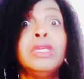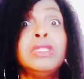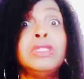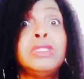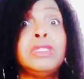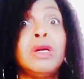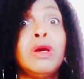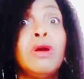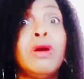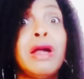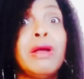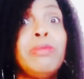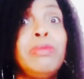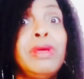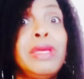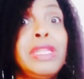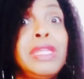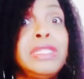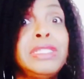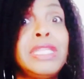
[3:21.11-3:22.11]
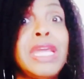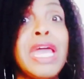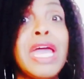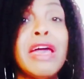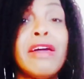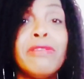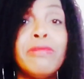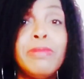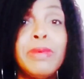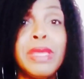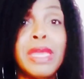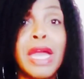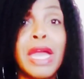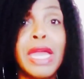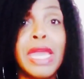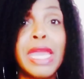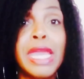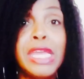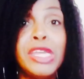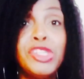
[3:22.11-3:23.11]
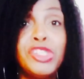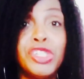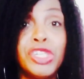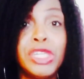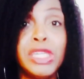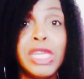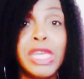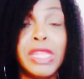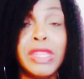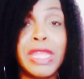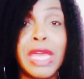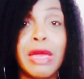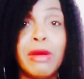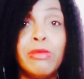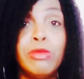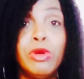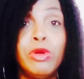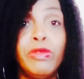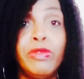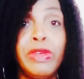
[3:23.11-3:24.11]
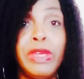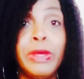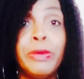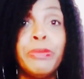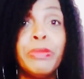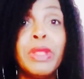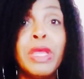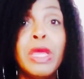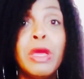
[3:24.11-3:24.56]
So I played as an FBI agent in that movie.